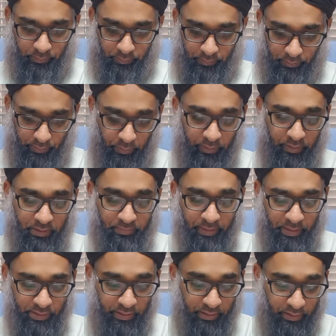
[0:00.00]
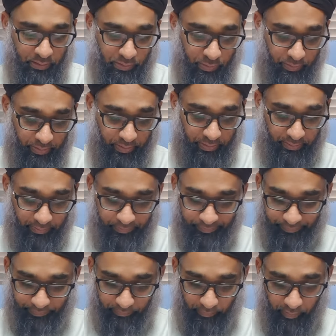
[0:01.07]
So he's mentioning a story here
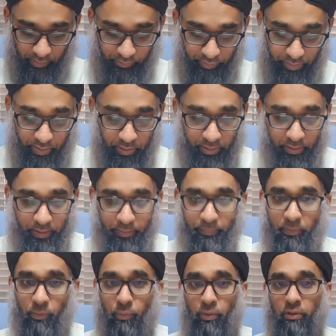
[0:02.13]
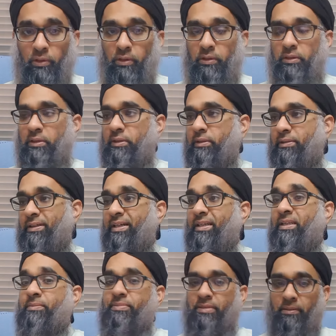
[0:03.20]
regarding the
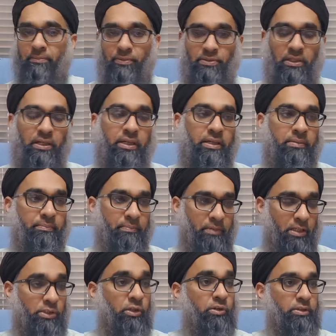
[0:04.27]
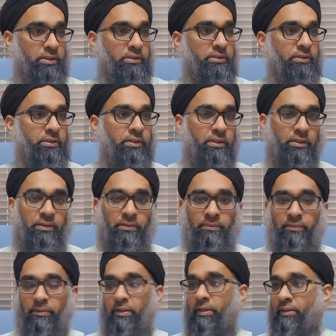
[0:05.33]
Hakim Sahib. There's a Hakim, a doctor
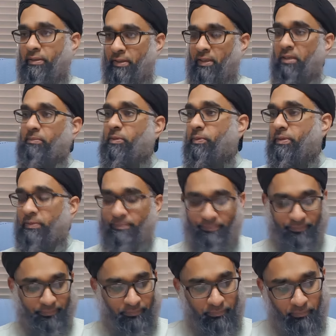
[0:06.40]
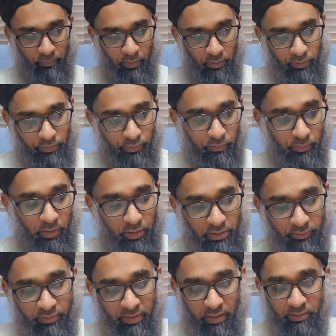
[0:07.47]
in Tanabawan. So Mawlana
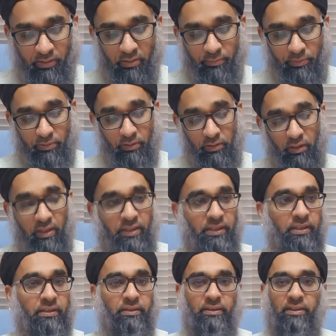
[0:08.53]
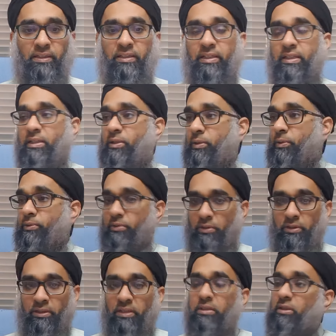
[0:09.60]
Shabit Hanif Rahmatullah Ali, he needed
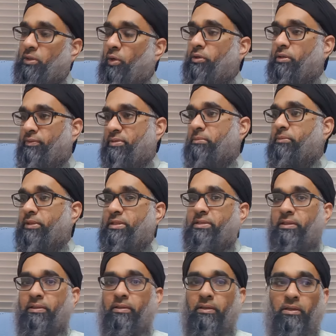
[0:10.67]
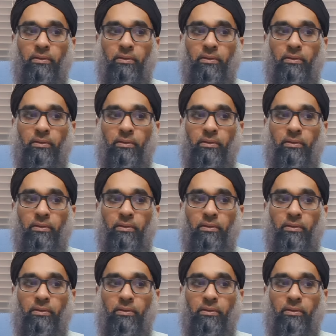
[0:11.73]
a doctor for some reason.